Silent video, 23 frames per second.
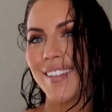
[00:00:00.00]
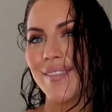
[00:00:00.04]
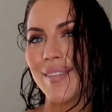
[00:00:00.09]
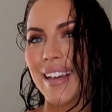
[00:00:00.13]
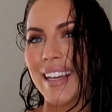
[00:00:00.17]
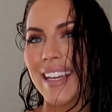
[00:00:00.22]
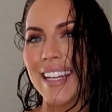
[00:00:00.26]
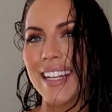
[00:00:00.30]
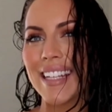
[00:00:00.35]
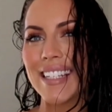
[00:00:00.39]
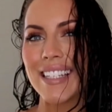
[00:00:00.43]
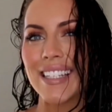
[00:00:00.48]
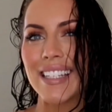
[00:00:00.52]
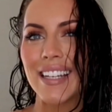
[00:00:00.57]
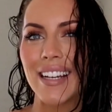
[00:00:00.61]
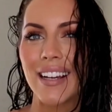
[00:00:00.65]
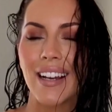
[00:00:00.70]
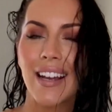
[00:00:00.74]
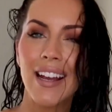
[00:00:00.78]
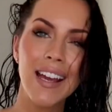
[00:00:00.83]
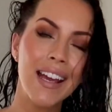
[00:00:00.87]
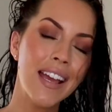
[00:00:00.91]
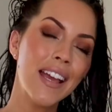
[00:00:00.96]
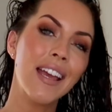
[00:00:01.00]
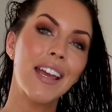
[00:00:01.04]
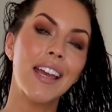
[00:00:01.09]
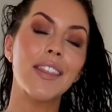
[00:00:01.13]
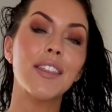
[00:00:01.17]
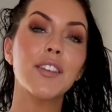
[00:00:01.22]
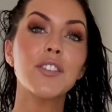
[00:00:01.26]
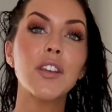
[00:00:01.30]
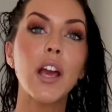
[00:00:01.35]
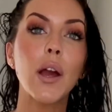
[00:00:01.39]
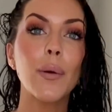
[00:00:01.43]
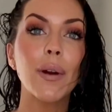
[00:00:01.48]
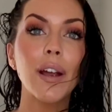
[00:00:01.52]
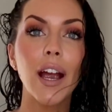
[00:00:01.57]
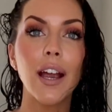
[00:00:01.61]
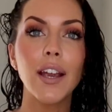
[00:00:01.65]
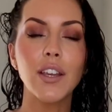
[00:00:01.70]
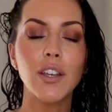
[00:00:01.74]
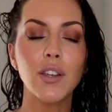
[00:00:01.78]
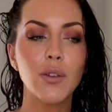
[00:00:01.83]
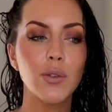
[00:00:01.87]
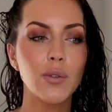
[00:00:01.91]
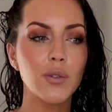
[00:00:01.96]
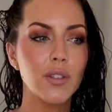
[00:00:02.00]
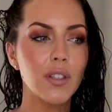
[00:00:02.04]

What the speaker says: My kitty's in here. In the shower, I use